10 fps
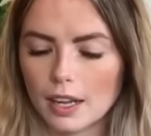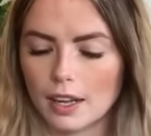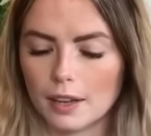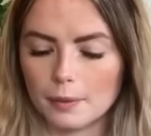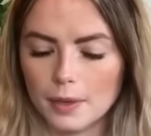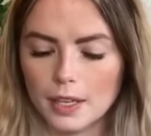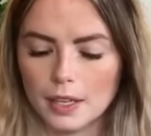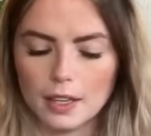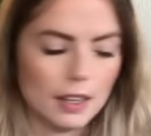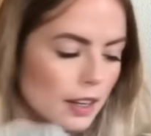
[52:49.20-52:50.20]

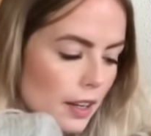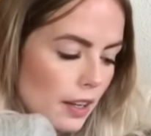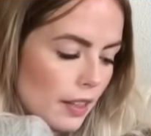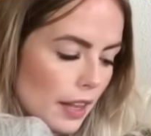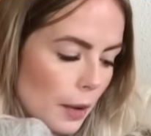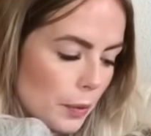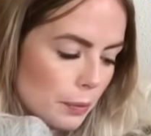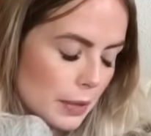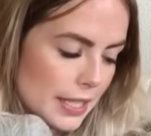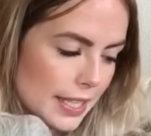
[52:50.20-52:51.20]
that
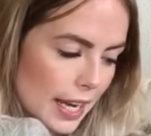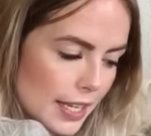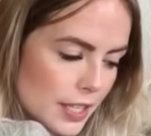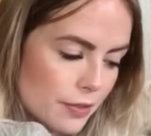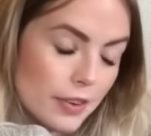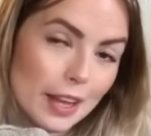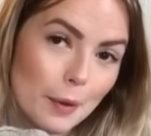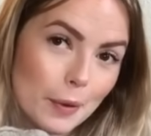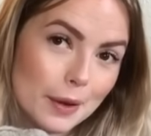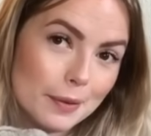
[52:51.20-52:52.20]
would meet gauge for
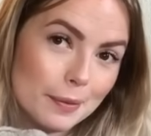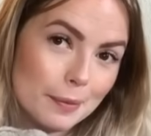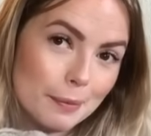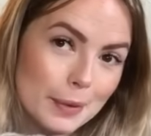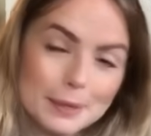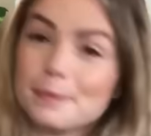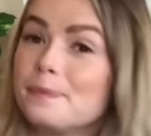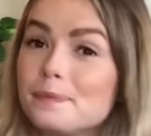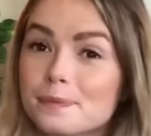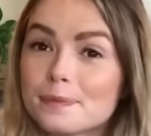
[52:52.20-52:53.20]
that one. But
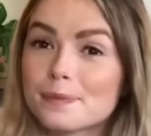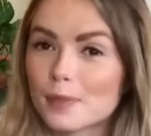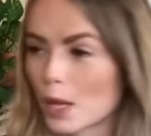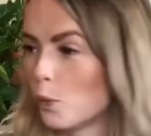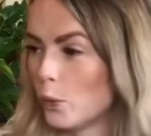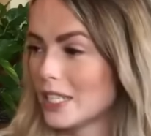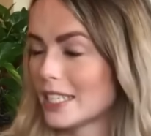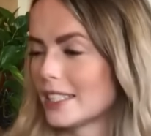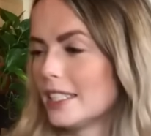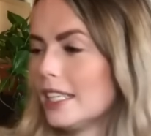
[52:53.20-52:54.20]
we
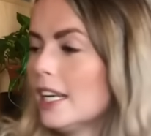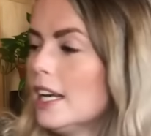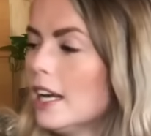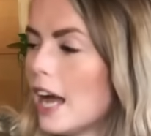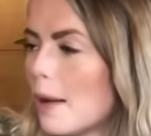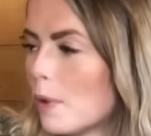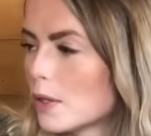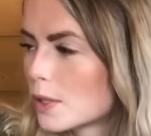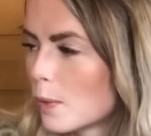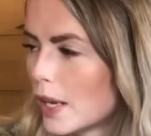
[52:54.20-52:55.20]
shall see. I'm
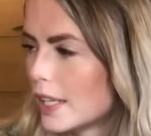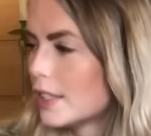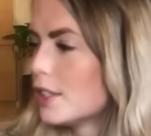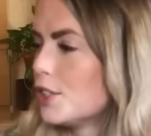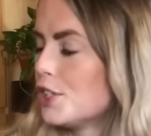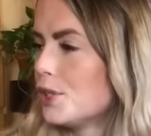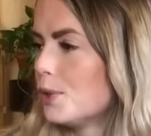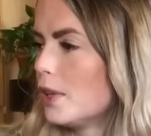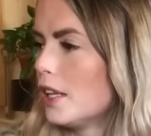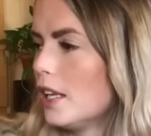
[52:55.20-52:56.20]
also wanting to
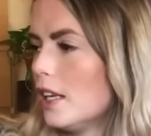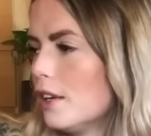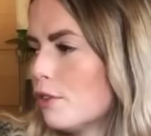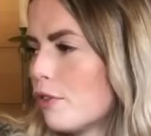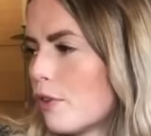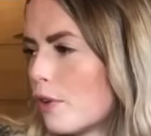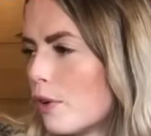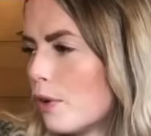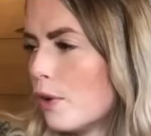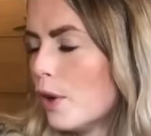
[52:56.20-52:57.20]
do
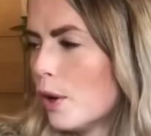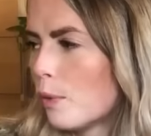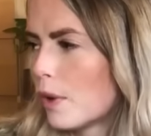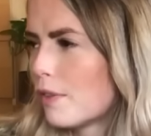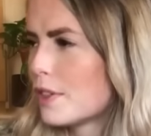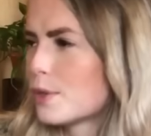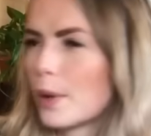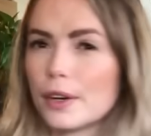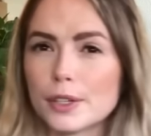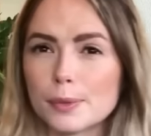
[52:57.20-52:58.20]
one of the
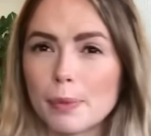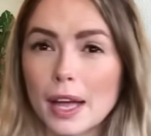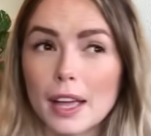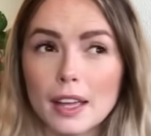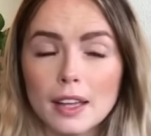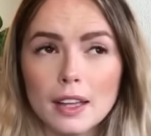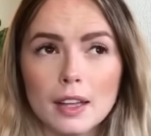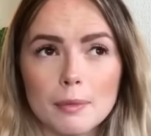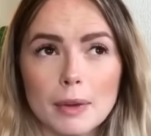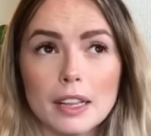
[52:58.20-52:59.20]
sweaters by
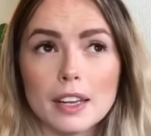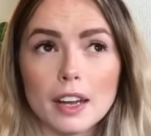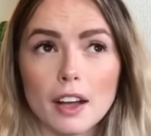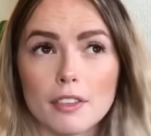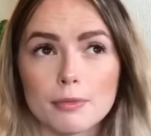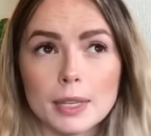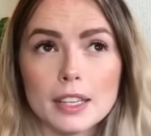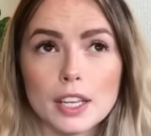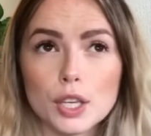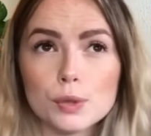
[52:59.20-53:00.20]
Melody
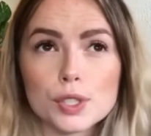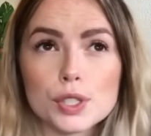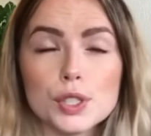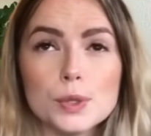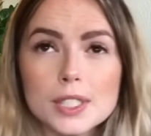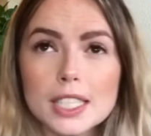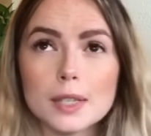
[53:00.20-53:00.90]
Hoffman that uses new